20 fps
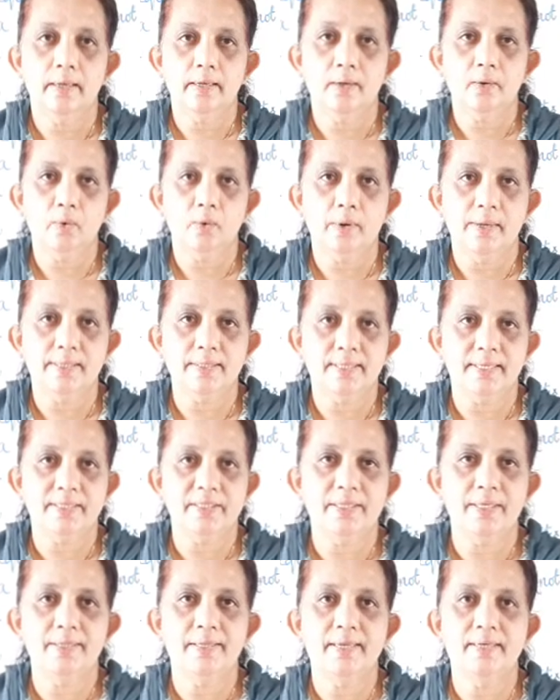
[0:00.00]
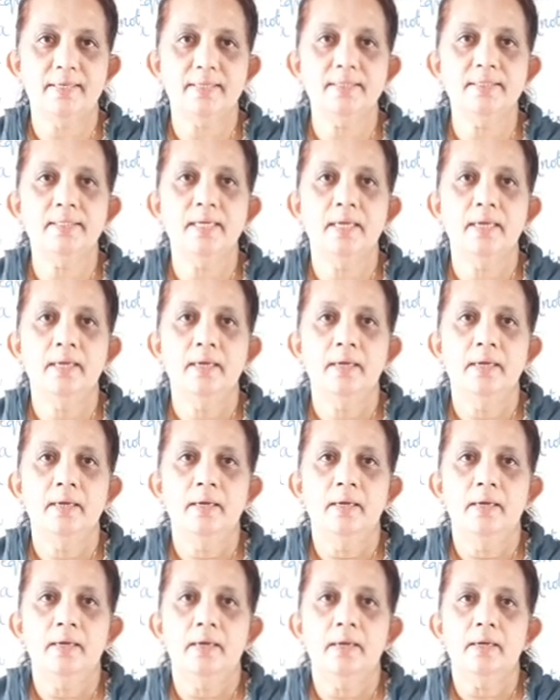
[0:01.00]
conic section, that is
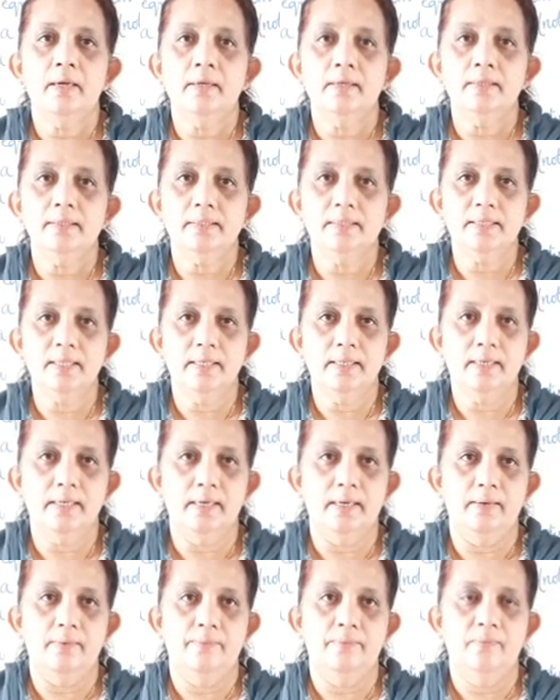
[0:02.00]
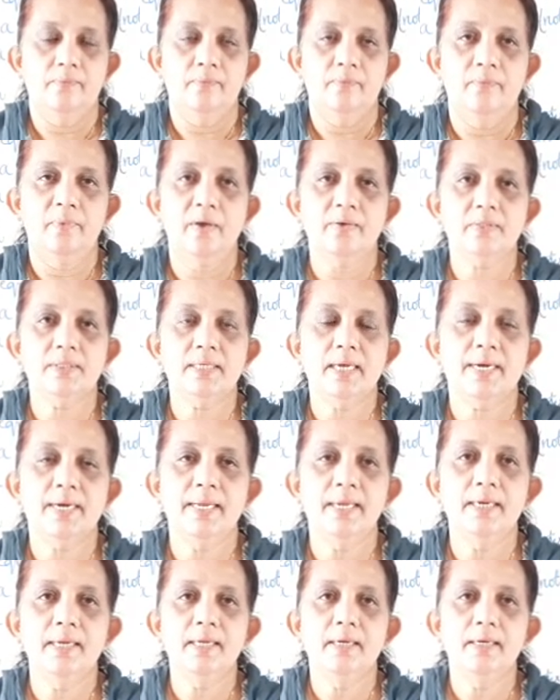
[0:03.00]
circle. We have
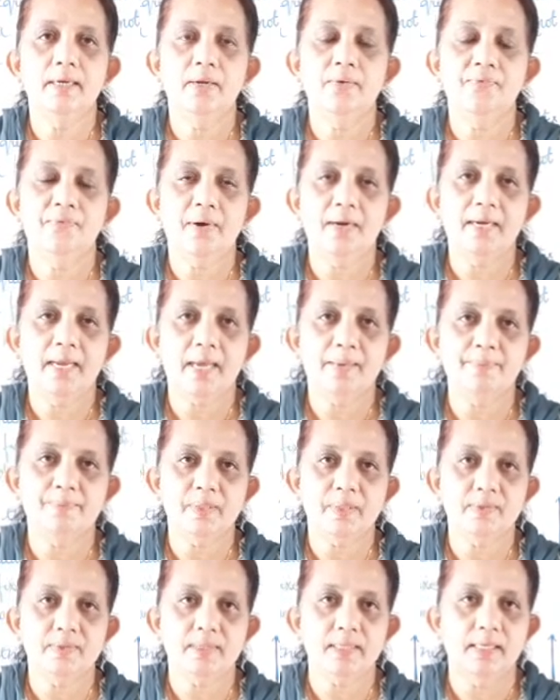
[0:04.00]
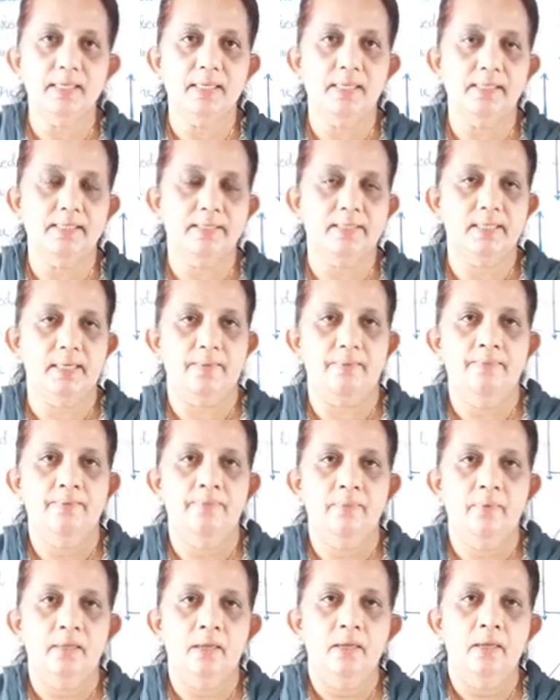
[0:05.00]
studied different types of circles,
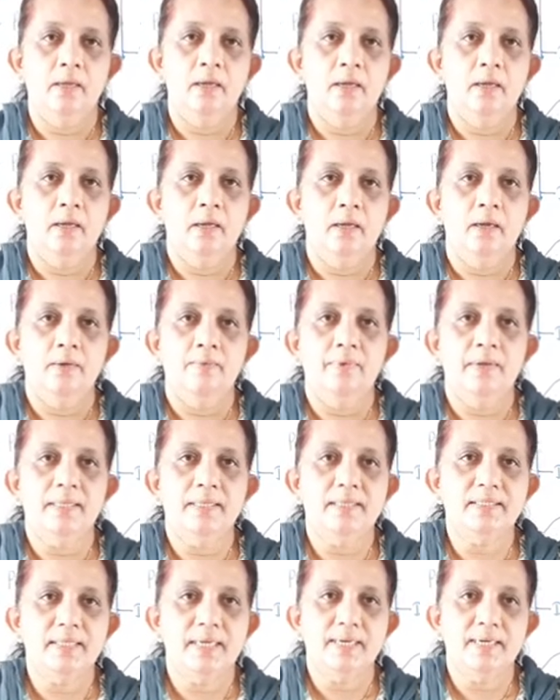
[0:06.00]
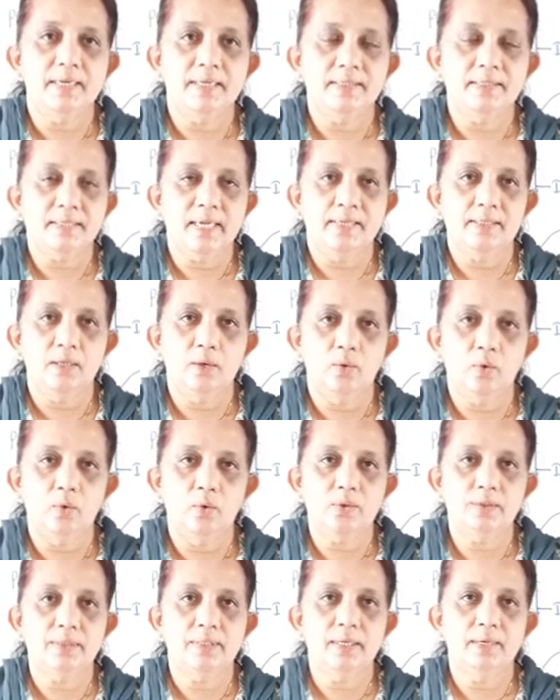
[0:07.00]
where the center is at the
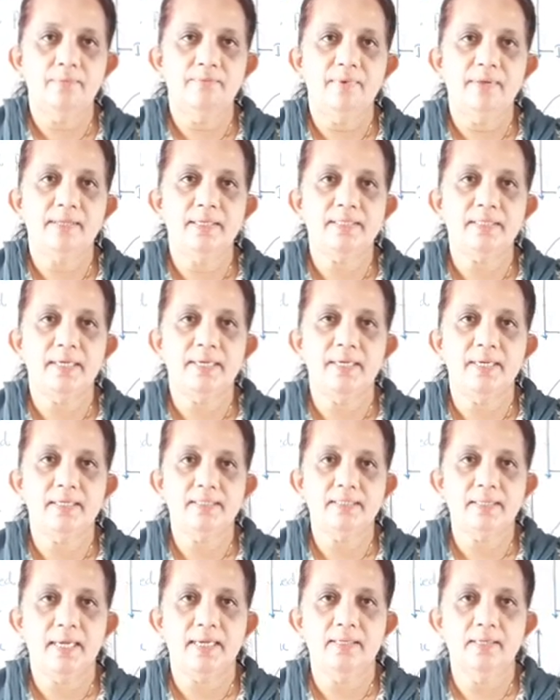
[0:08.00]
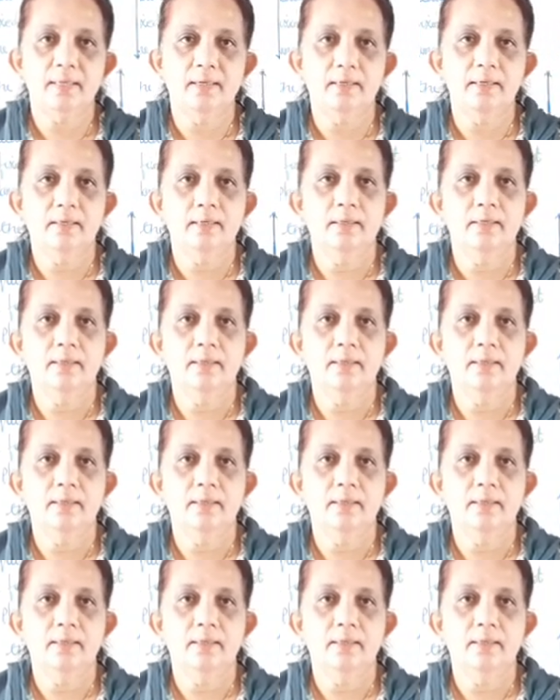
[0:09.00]
origin, when the center is at the